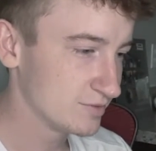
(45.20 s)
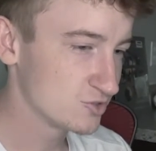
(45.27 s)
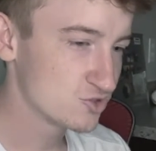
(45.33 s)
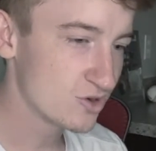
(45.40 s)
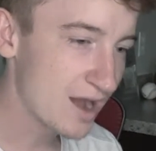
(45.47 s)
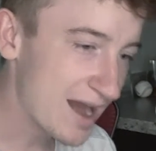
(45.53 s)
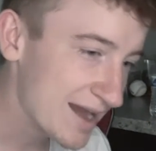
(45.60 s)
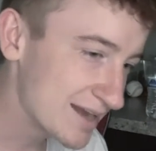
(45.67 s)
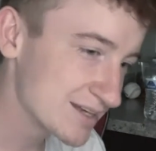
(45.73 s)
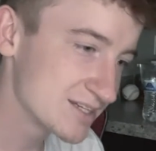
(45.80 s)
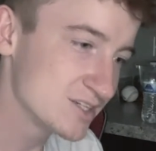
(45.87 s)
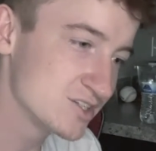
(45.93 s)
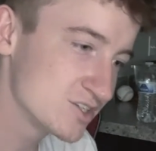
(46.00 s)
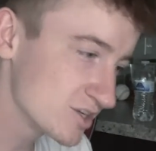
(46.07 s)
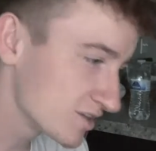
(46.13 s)
been trying
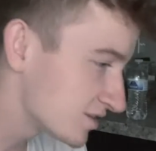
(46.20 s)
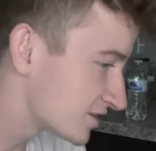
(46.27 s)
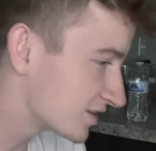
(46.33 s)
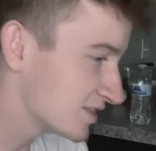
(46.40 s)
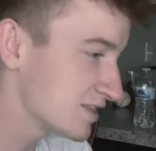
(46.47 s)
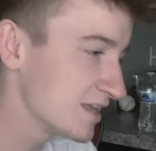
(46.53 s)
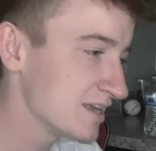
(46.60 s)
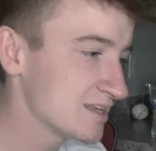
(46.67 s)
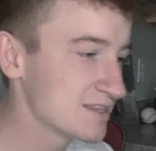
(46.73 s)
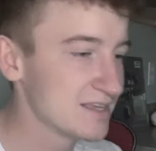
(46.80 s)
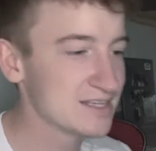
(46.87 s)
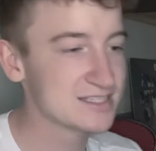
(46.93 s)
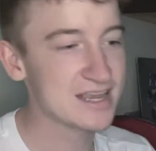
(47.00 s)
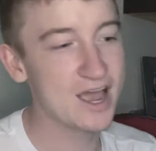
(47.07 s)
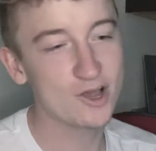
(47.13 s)
to, to, to think
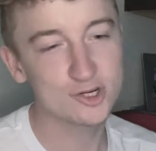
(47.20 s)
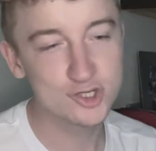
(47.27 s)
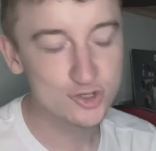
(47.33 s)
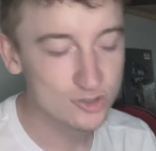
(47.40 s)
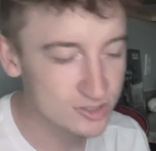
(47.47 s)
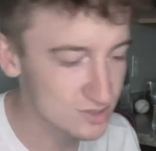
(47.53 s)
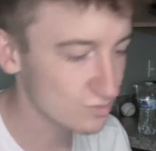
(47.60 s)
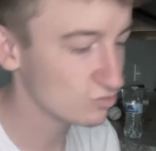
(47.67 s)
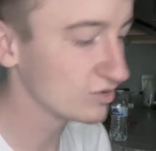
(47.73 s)
things out, doing some